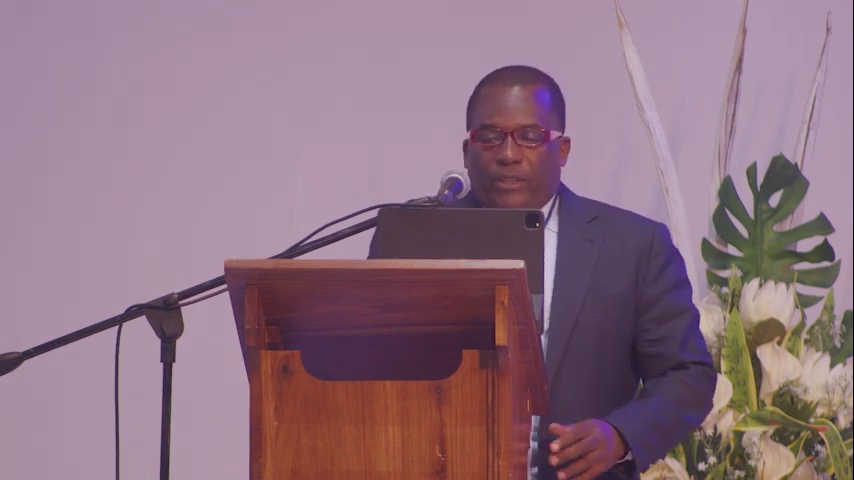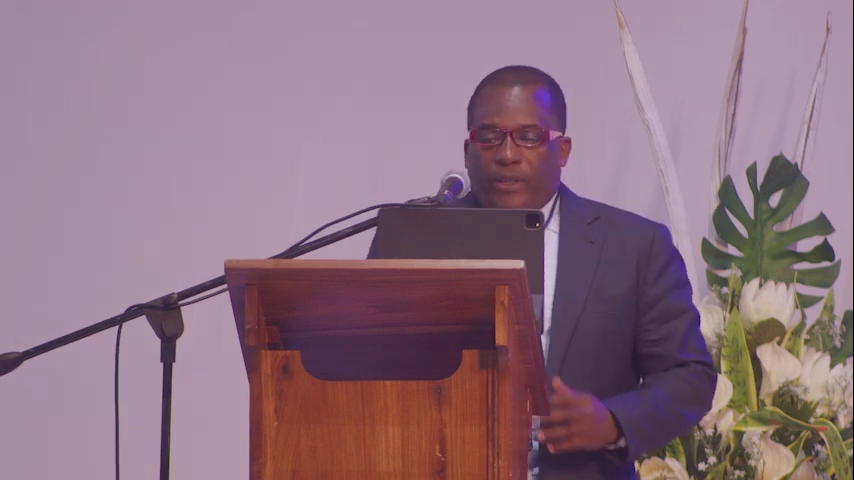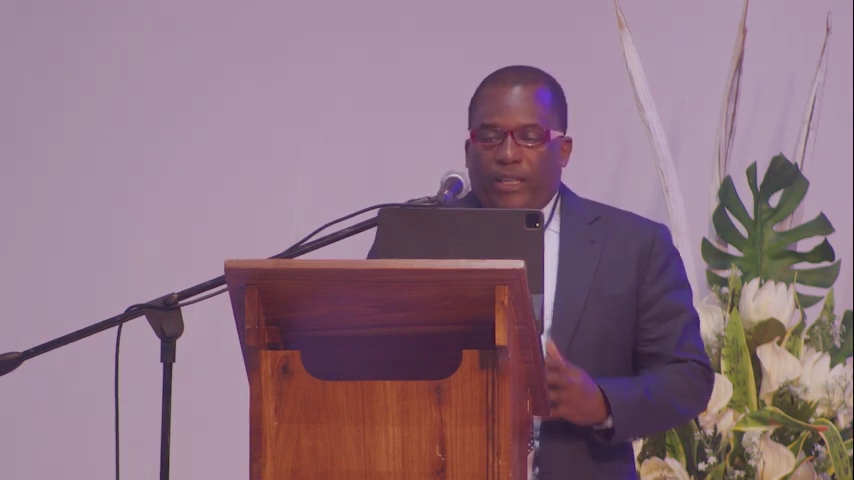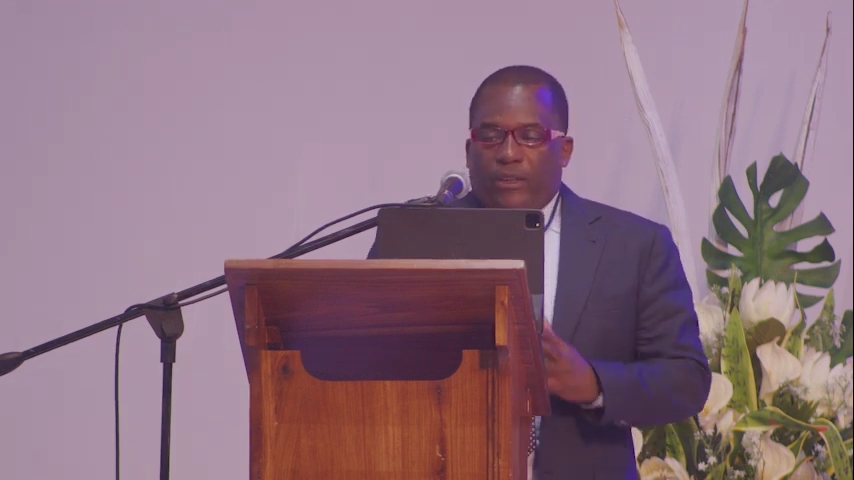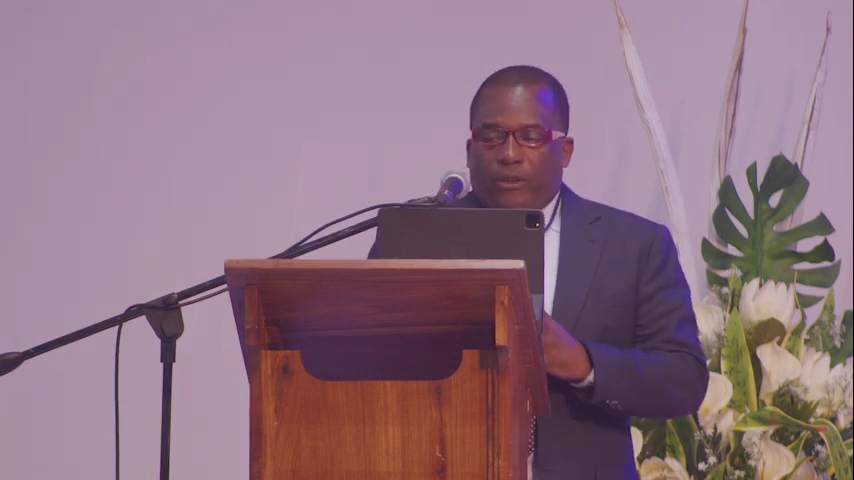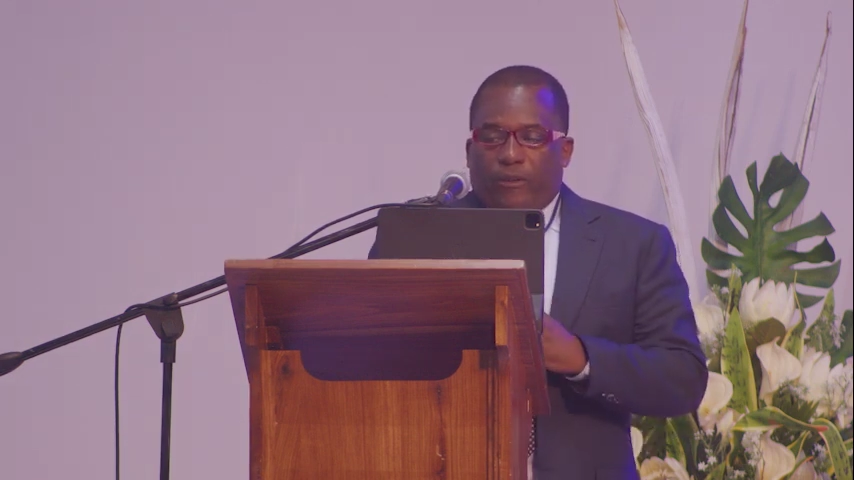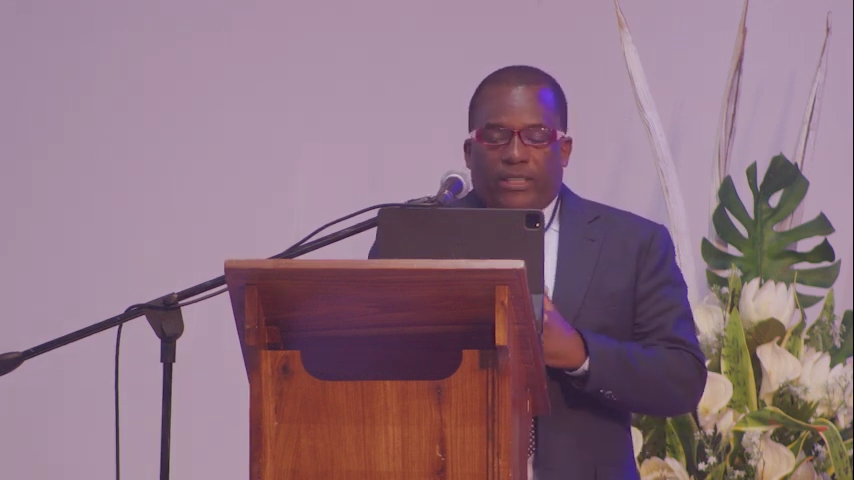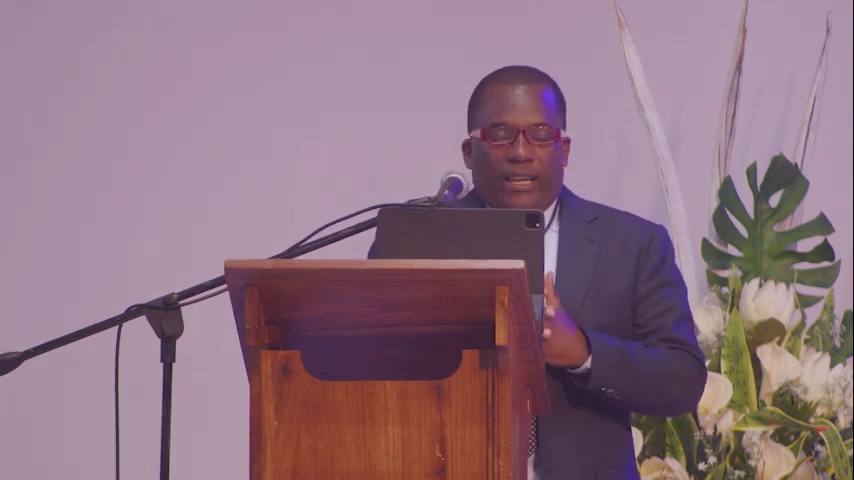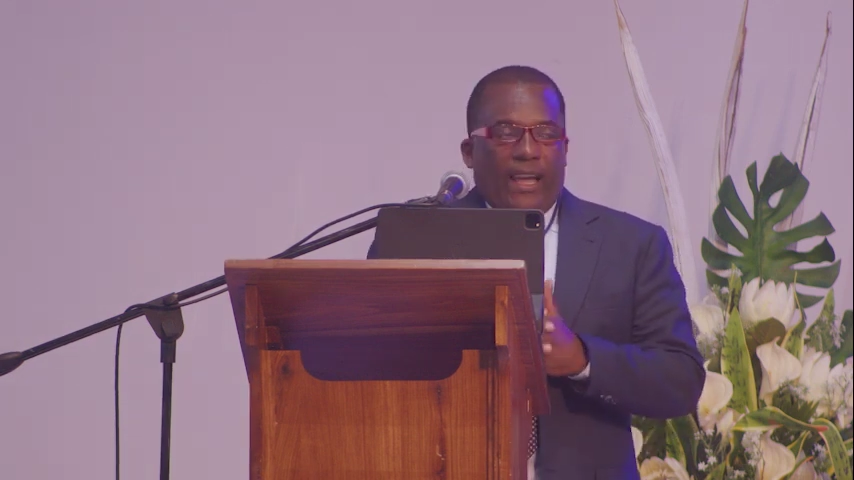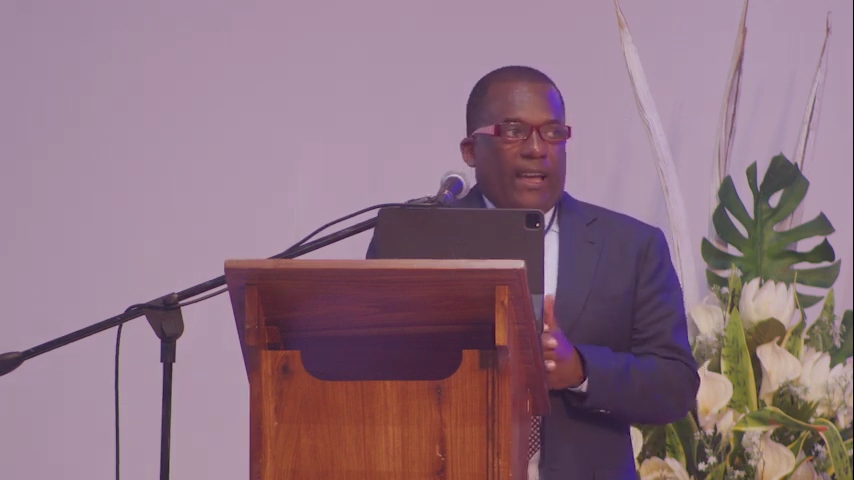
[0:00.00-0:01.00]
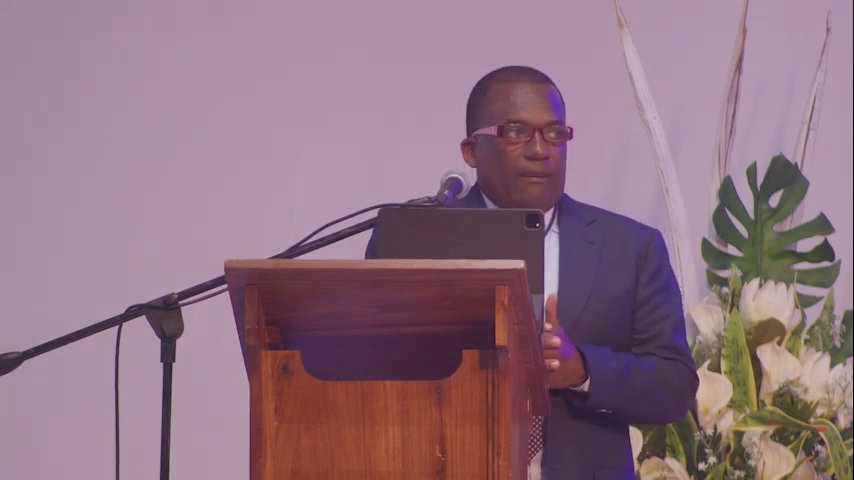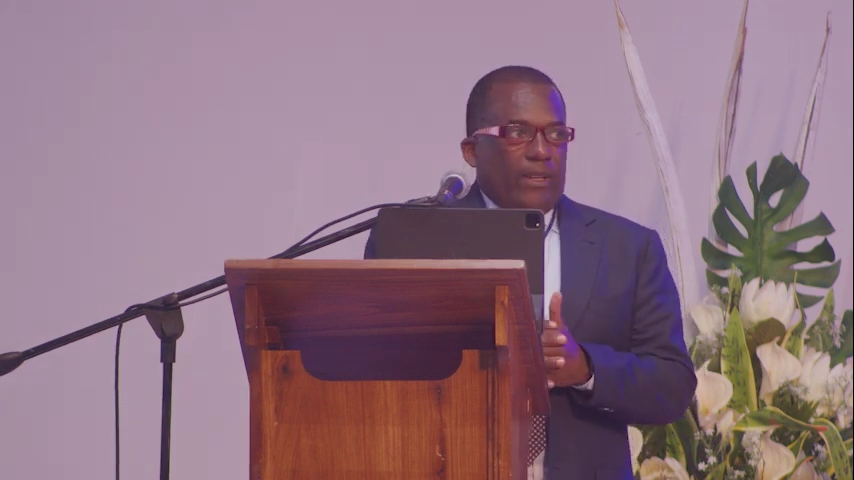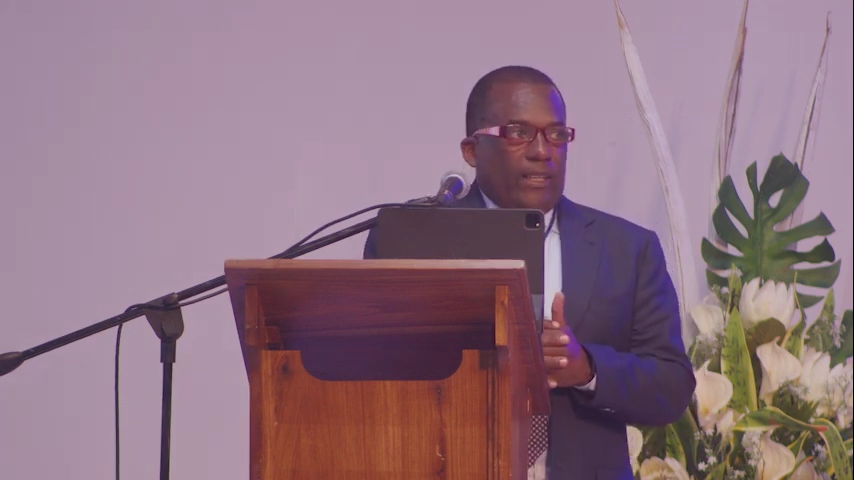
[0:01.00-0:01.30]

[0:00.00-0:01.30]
took a lot of time